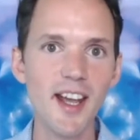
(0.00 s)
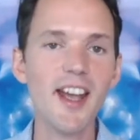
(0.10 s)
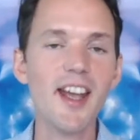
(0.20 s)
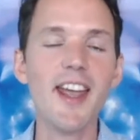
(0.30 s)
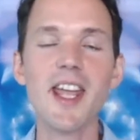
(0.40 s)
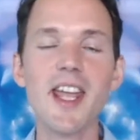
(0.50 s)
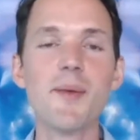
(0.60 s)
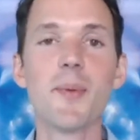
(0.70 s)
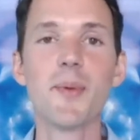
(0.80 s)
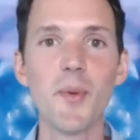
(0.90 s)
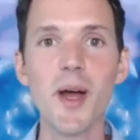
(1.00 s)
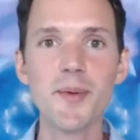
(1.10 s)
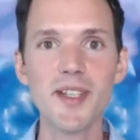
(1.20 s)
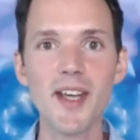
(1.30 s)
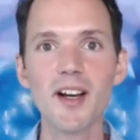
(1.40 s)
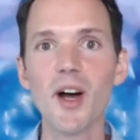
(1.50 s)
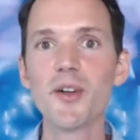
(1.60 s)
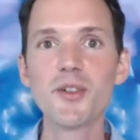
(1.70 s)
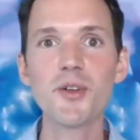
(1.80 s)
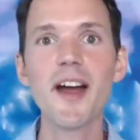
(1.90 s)
he came up with a website called
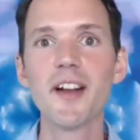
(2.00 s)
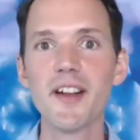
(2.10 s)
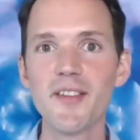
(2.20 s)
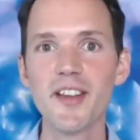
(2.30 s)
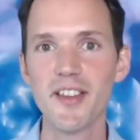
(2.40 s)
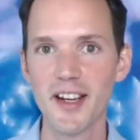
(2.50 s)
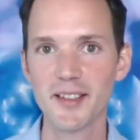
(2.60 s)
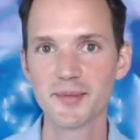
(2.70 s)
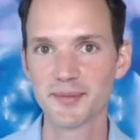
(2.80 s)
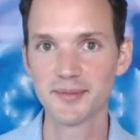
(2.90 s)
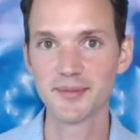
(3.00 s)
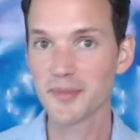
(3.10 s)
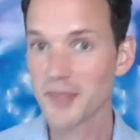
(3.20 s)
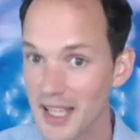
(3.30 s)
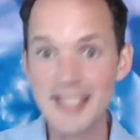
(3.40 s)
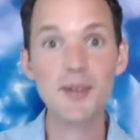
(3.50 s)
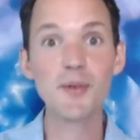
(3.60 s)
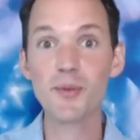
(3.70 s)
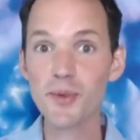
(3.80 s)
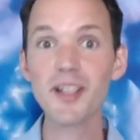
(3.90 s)
Try It On Everything because it
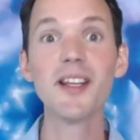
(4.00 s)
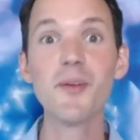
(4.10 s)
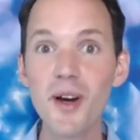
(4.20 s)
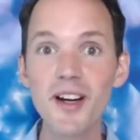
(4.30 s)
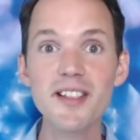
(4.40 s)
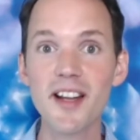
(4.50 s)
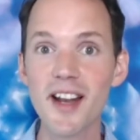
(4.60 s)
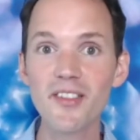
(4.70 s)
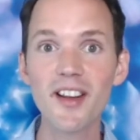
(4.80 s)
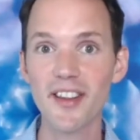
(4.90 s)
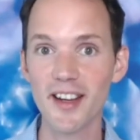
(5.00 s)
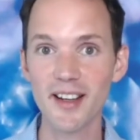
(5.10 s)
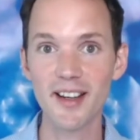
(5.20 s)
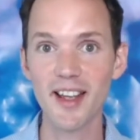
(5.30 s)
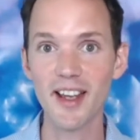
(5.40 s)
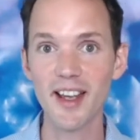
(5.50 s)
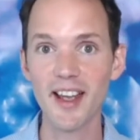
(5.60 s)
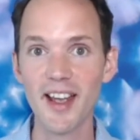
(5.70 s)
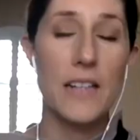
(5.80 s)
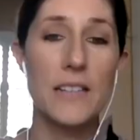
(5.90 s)
really works on everything.
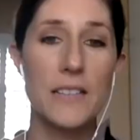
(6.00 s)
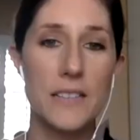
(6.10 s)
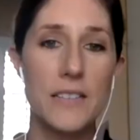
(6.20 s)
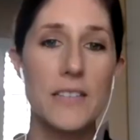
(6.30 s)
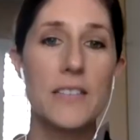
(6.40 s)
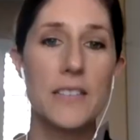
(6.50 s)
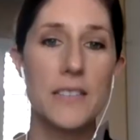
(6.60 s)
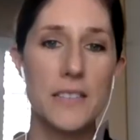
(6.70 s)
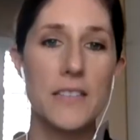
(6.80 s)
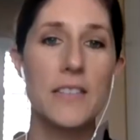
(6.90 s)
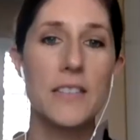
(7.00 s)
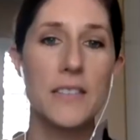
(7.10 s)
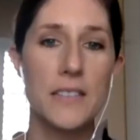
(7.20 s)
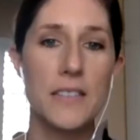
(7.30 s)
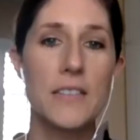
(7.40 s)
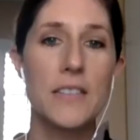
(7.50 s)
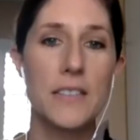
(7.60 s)
Yeah. If you have an emotion and you're